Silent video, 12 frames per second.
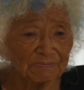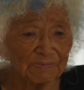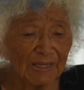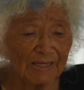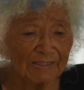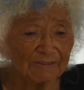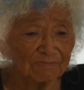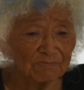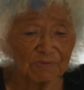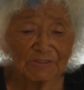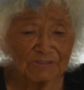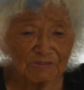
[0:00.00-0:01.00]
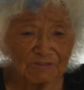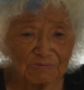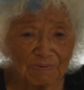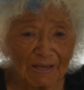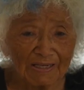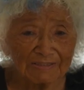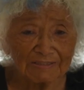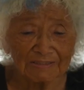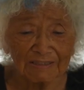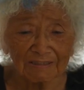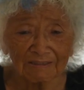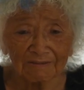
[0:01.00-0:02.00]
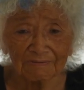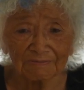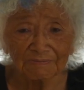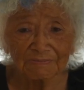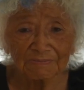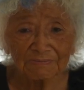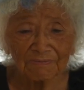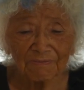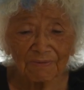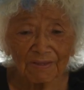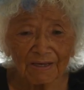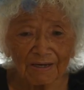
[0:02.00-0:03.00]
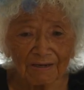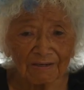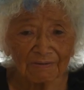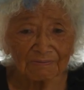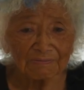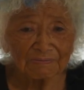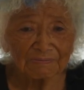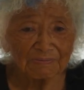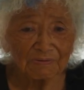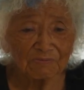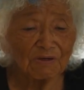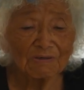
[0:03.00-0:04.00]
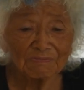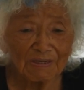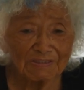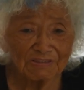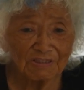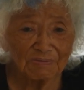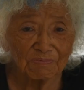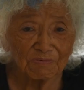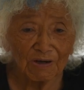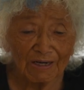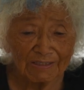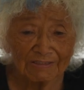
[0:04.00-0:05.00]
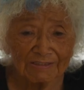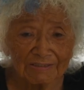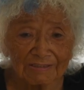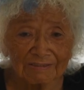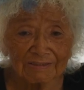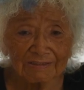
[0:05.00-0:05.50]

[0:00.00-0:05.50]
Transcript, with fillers: played prisoner's base, run my sheep run,